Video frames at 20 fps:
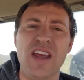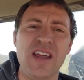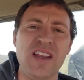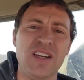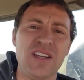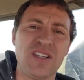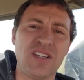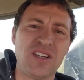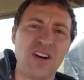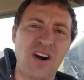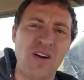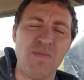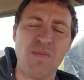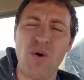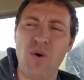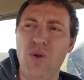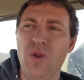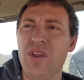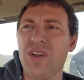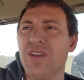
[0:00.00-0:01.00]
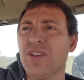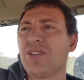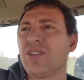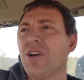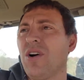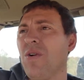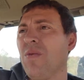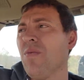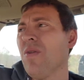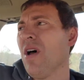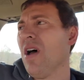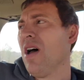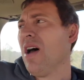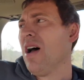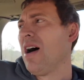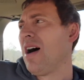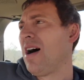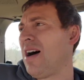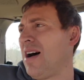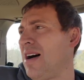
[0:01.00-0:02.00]
and to start molding. So
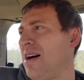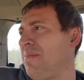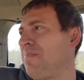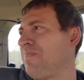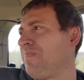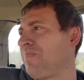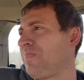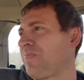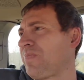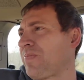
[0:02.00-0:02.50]
um,